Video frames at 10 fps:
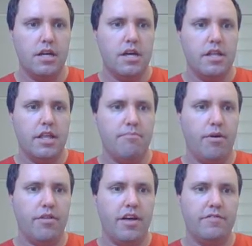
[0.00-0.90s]
they
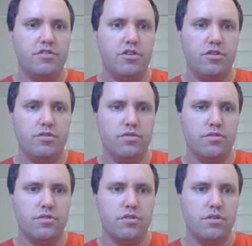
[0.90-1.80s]
both have
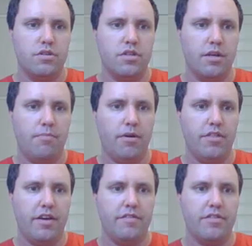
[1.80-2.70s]
2s, they both
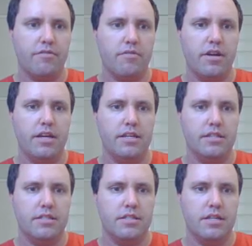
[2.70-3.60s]
have
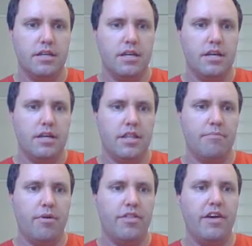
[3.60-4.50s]
3s, they
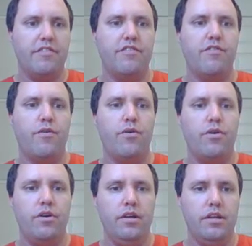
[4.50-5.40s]
both have
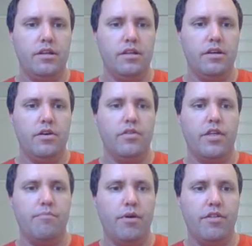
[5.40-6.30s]
4,
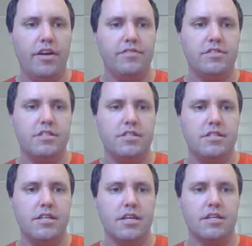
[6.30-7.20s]
they both have
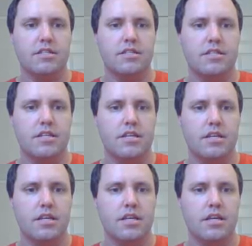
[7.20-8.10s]
6,
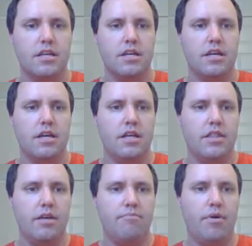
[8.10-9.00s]

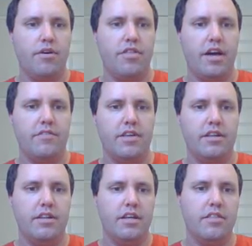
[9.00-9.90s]
they both have, they
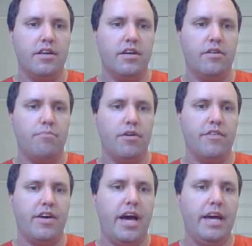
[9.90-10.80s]
don't both
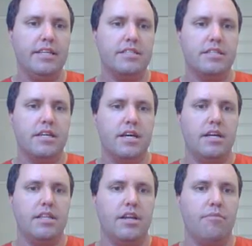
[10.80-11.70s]
have 8,
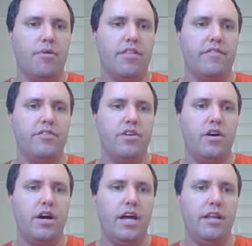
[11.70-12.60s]
they don't both have
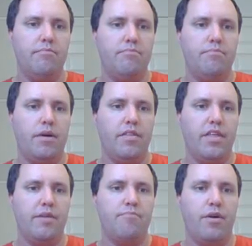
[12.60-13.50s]
9, but
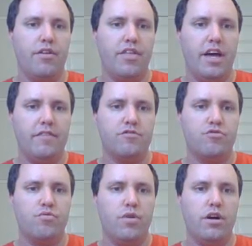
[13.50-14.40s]
they both have
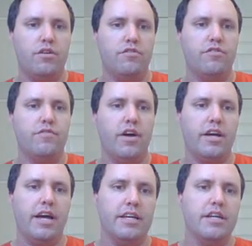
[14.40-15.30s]
12.
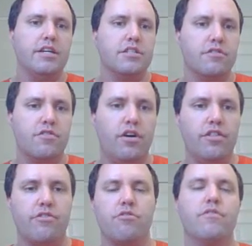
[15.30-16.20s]
Okay, so we've gone
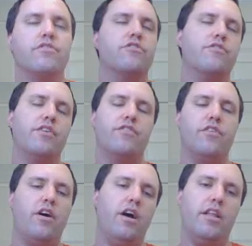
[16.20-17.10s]
through and we've
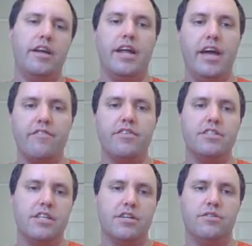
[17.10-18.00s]
highlighted every
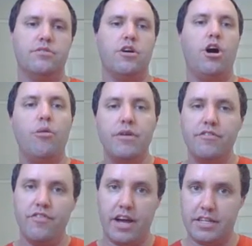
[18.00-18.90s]
single common
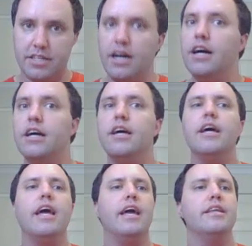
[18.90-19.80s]
factor,
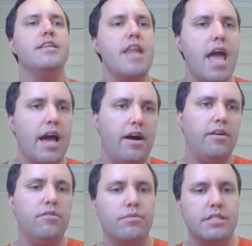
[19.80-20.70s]
and
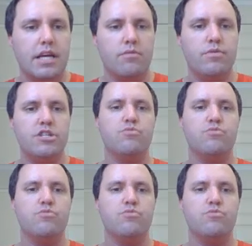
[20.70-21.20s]
now we say which